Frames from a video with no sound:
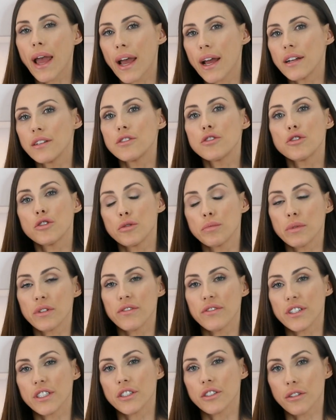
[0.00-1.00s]
and
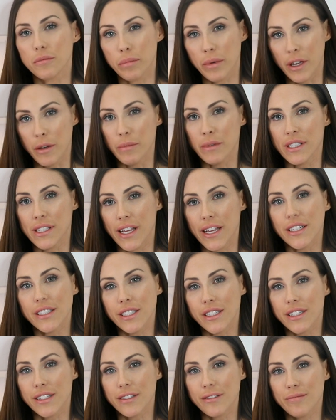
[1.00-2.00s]
superficial
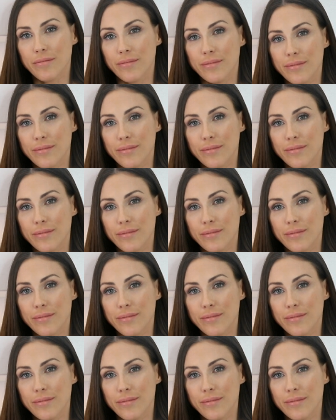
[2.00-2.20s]
pigmentation.